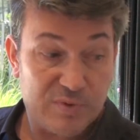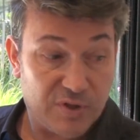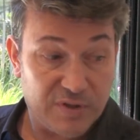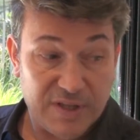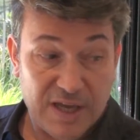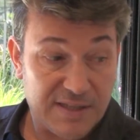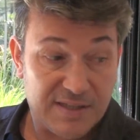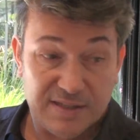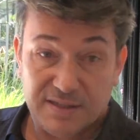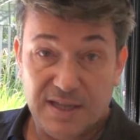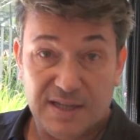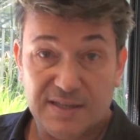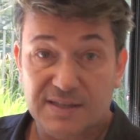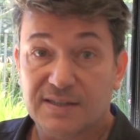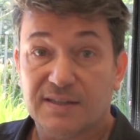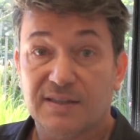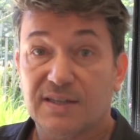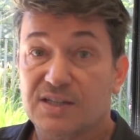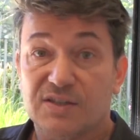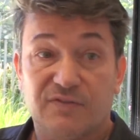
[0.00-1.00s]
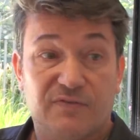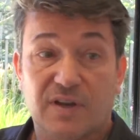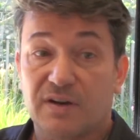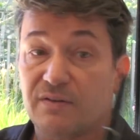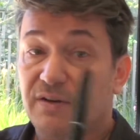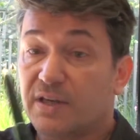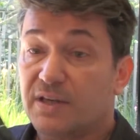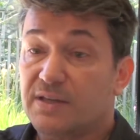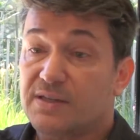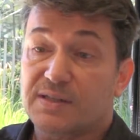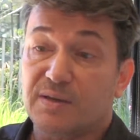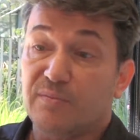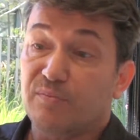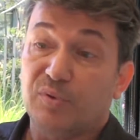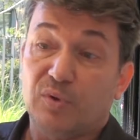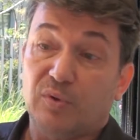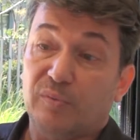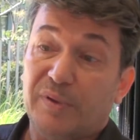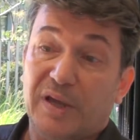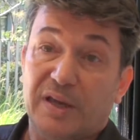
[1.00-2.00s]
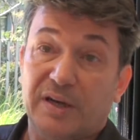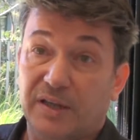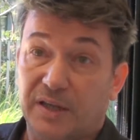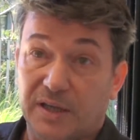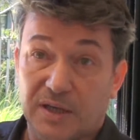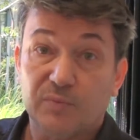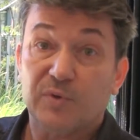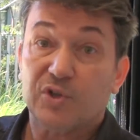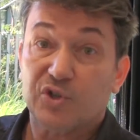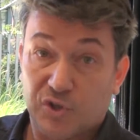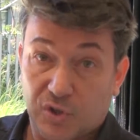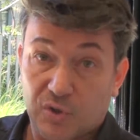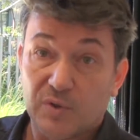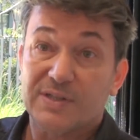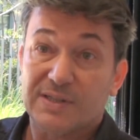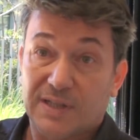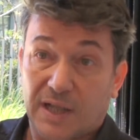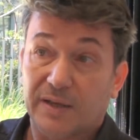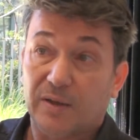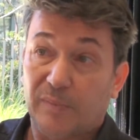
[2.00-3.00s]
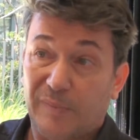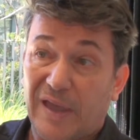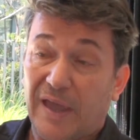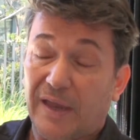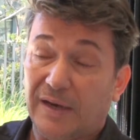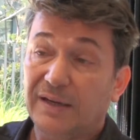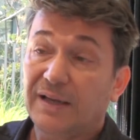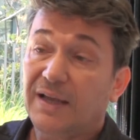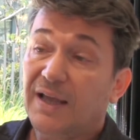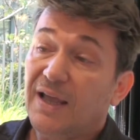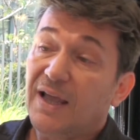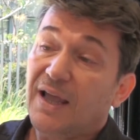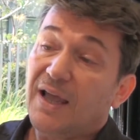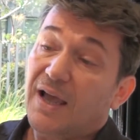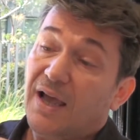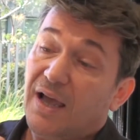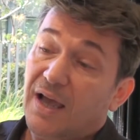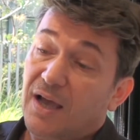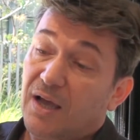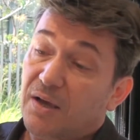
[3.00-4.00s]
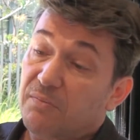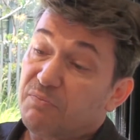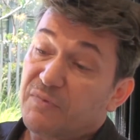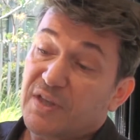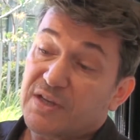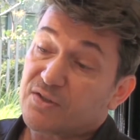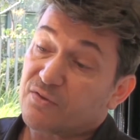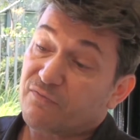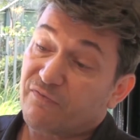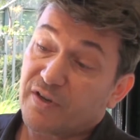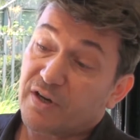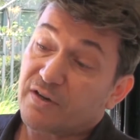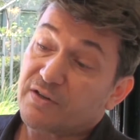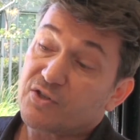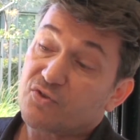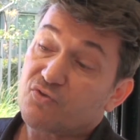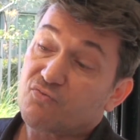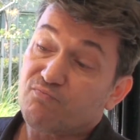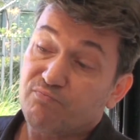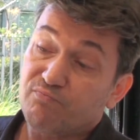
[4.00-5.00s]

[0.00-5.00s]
So that's this very simple pen here, which looks like a pen. There's a very